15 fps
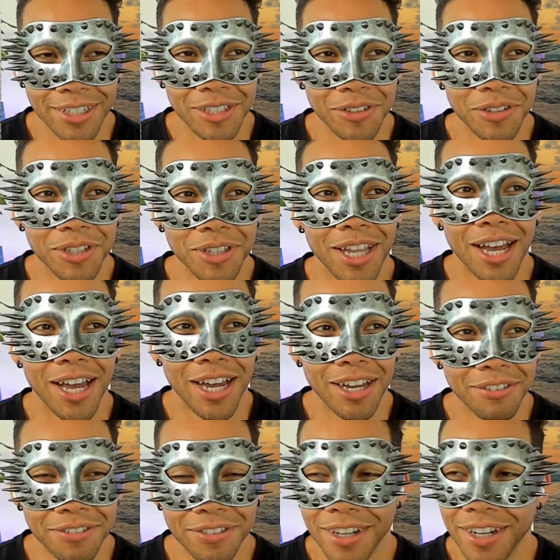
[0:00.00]
I'll do a
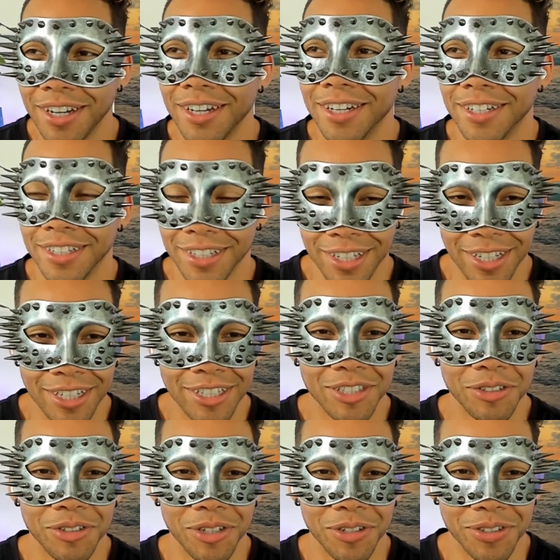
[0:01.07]
live in
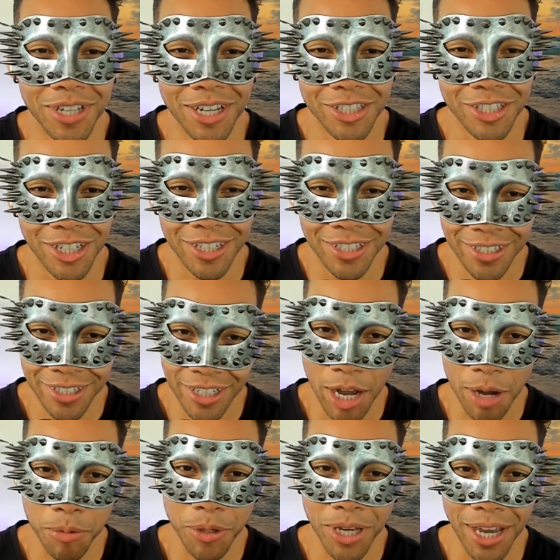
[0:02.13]
studio session,
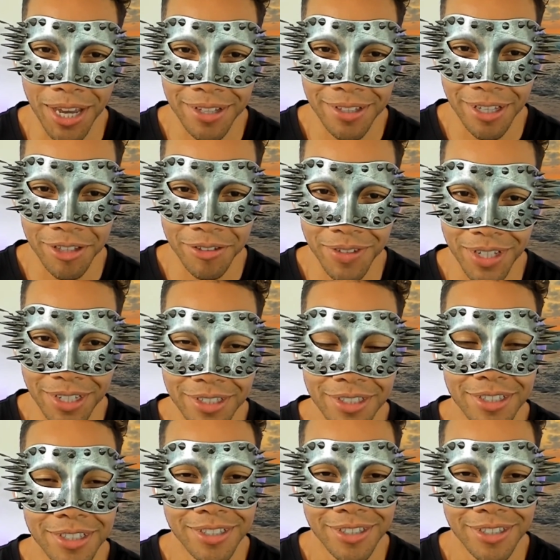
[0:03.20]
cowboy hat, leather vest,